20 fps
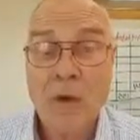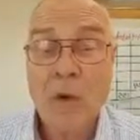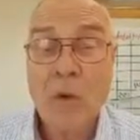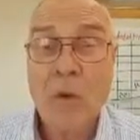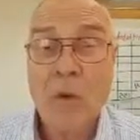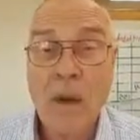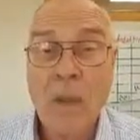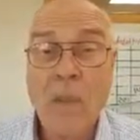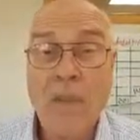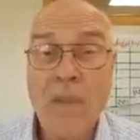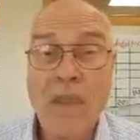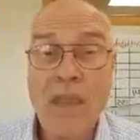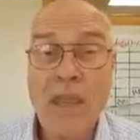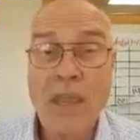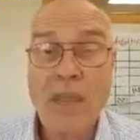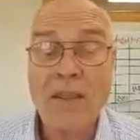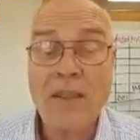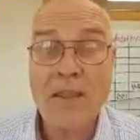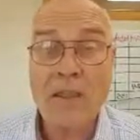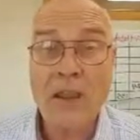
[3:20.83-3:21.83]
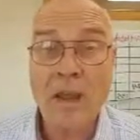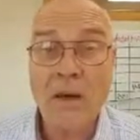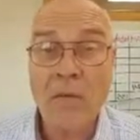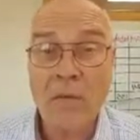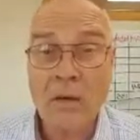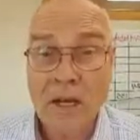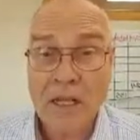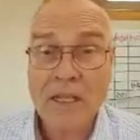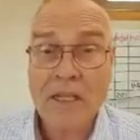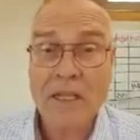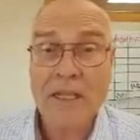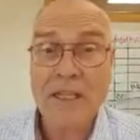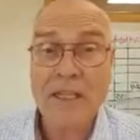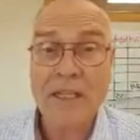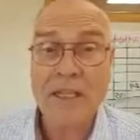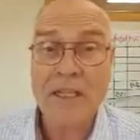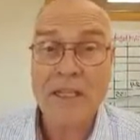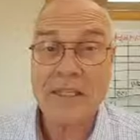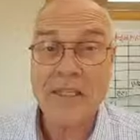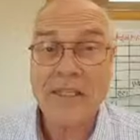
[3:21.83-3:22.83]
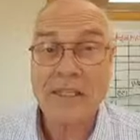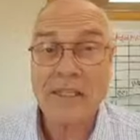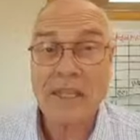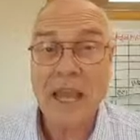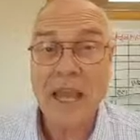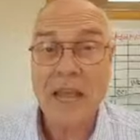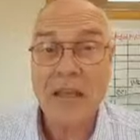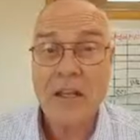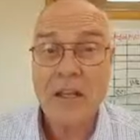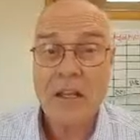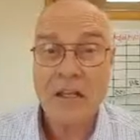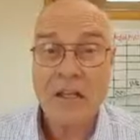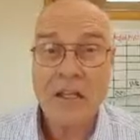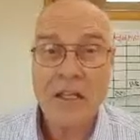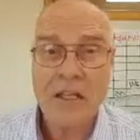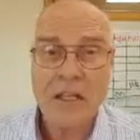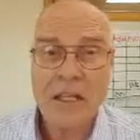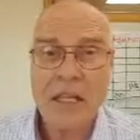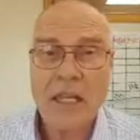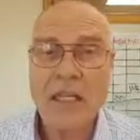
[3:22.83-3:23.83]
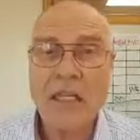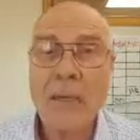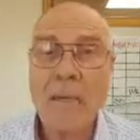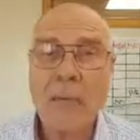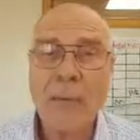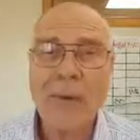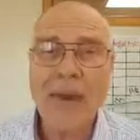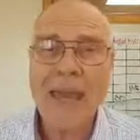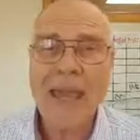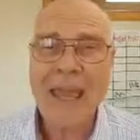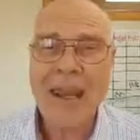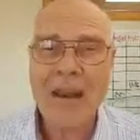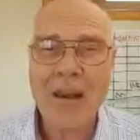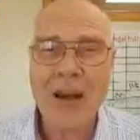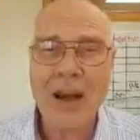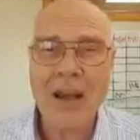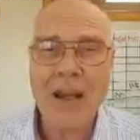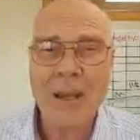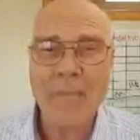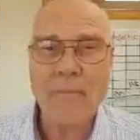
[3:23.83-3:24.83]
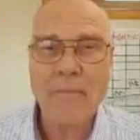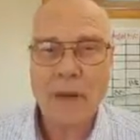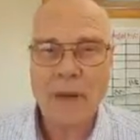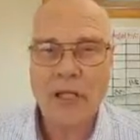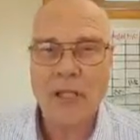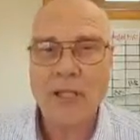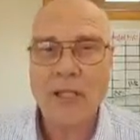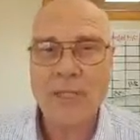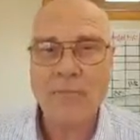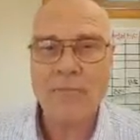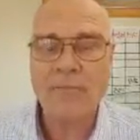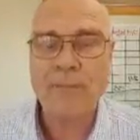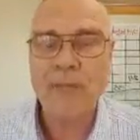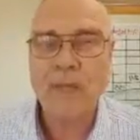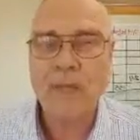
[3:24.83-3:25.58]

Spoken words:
One thing that I want to tell you is that you need to plan on a budget.